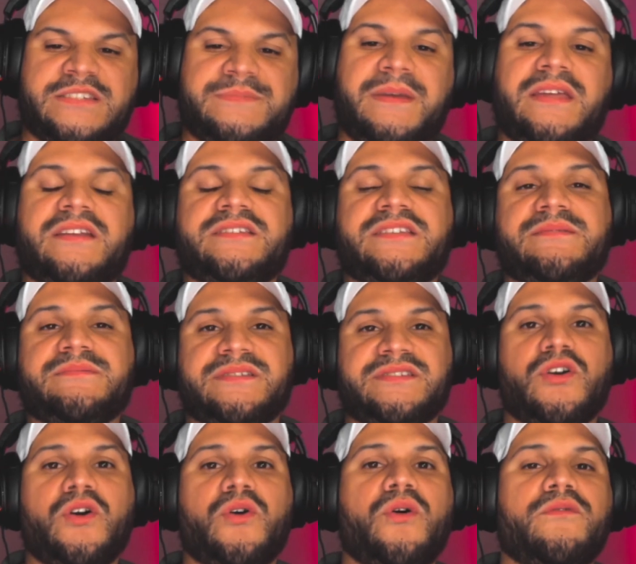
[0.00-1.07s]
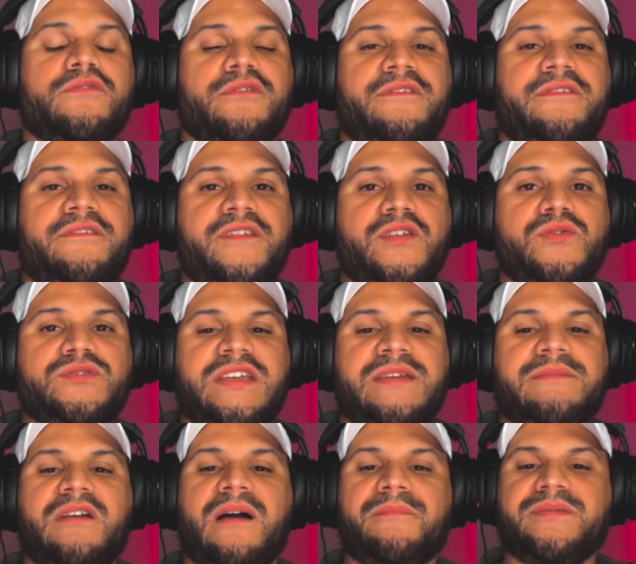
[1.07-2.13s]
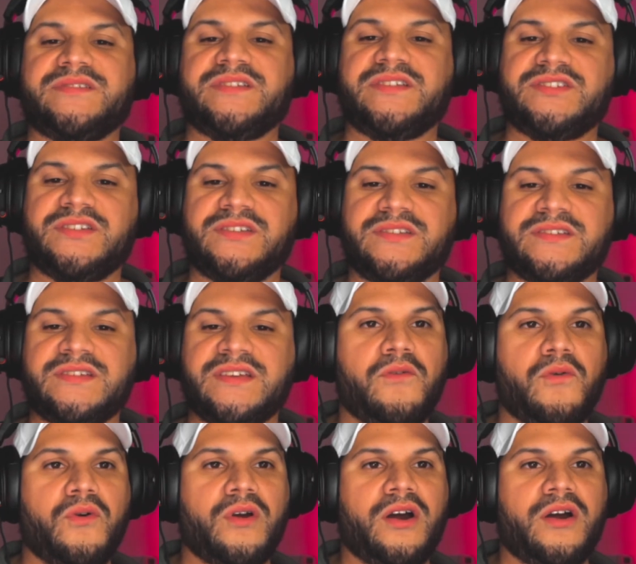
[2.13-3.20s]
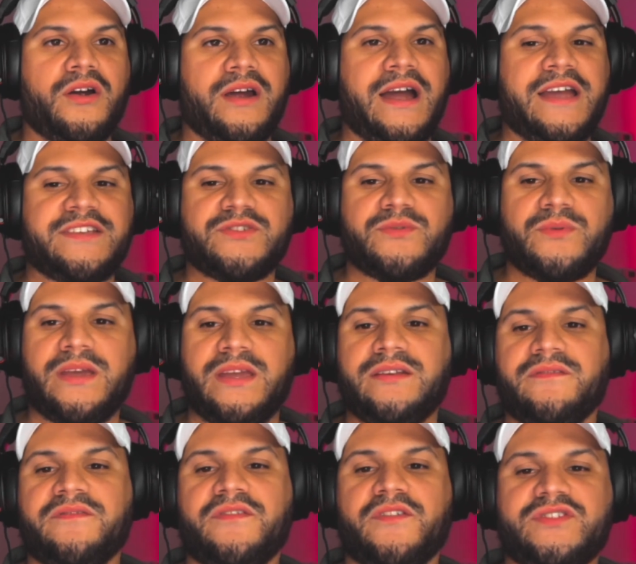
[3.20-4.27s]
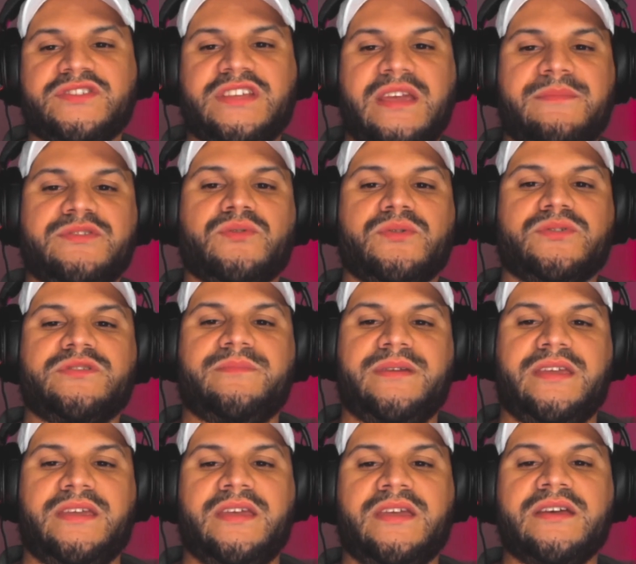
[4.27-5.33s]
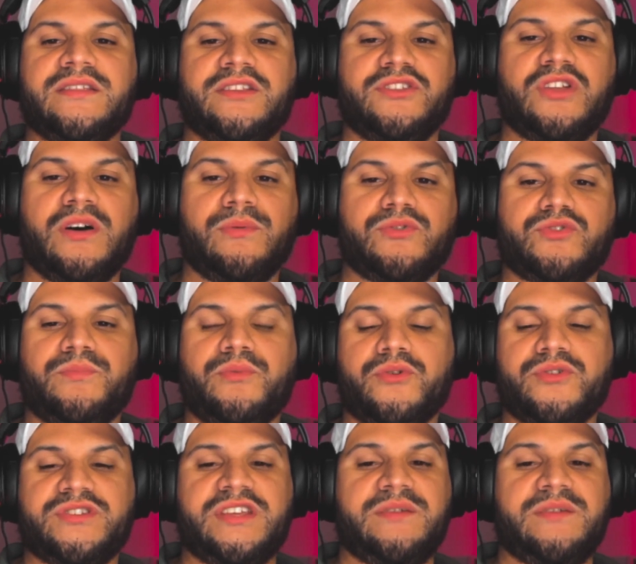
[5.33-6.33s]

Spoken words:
Speaking of teams, let's go over a few team compositions for our Ice Queen. The first team is going to be the double support